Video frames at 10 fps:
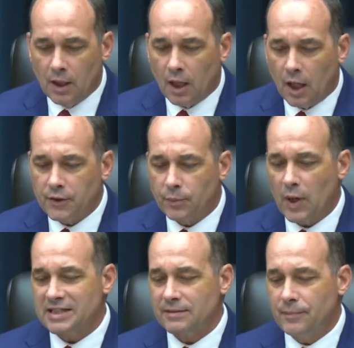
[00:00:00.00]
Under
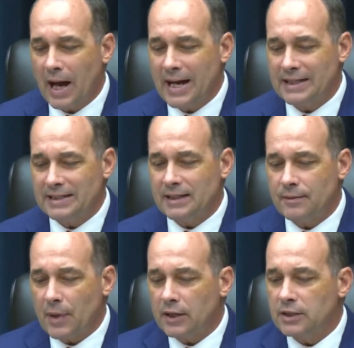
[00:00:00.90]
President Biden,
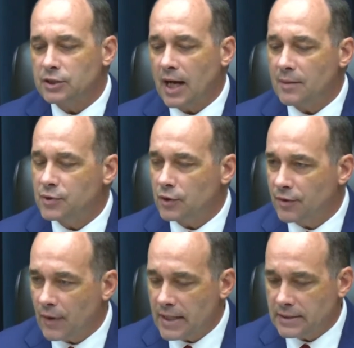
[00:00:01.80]
American jobs are
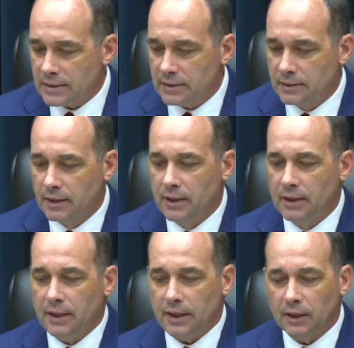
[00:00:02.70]
threatened.
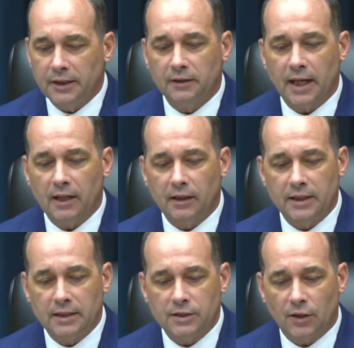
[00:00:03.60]
Illegal
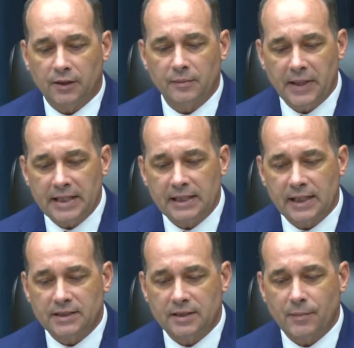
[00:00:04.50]
aliens are competing
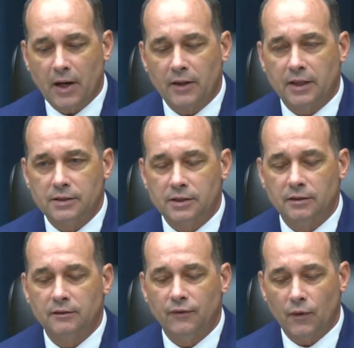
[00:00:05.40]
against Americans
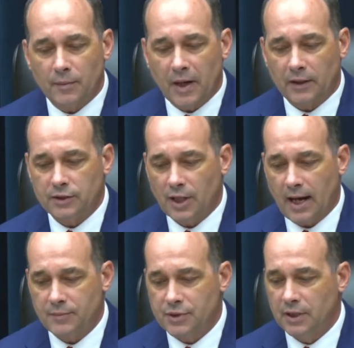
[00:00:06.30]
for American
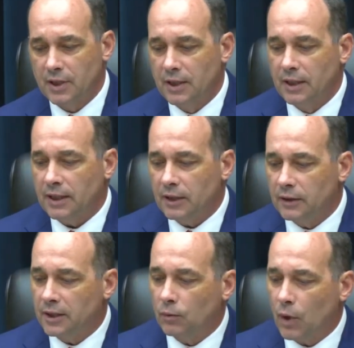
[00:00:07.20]
jobs.
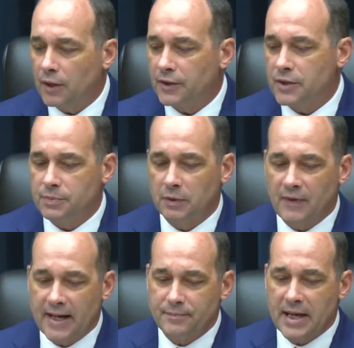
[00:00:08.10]
Illegal workers
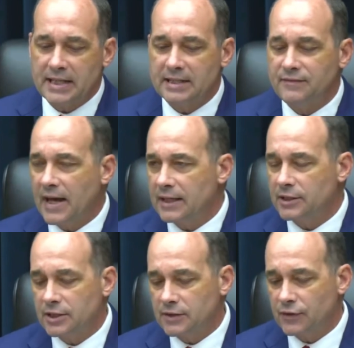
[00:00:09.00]
provide many
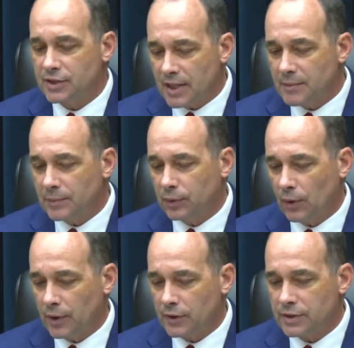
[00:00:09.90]
advantages for some
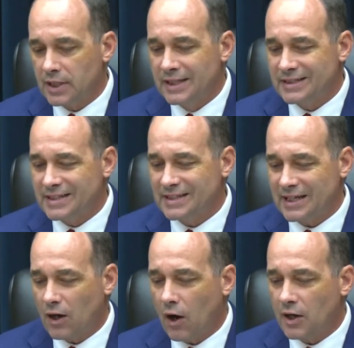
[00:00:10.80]
employers since they
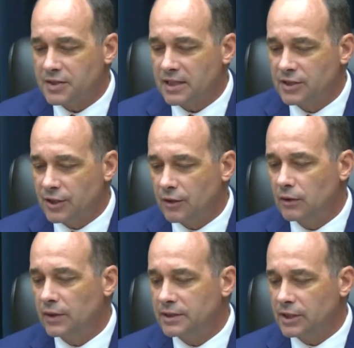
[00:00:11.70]
cost
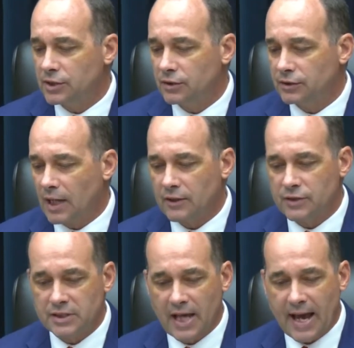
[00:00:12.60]
$0 additional
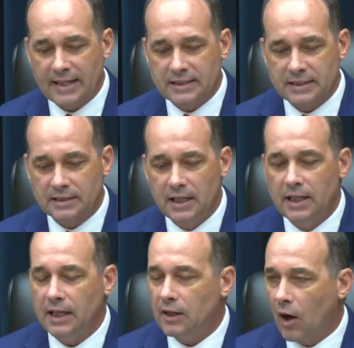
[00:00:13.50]
in taxes
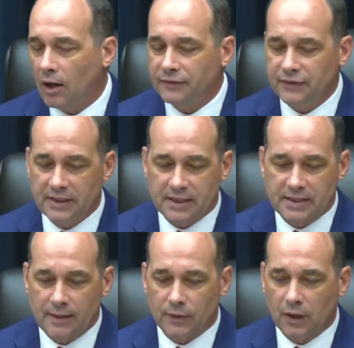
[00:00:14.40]
and often
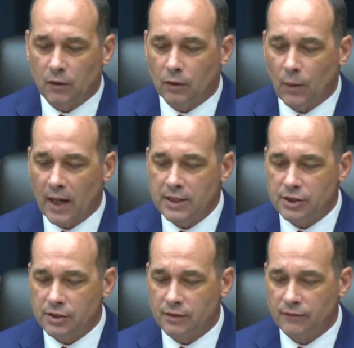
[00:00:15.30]
accept lower
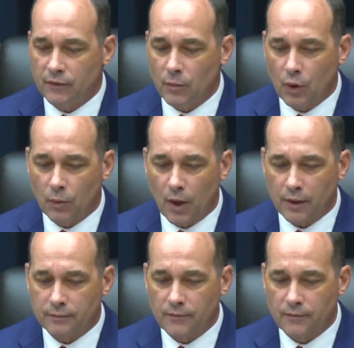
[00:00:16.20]
wages for more work.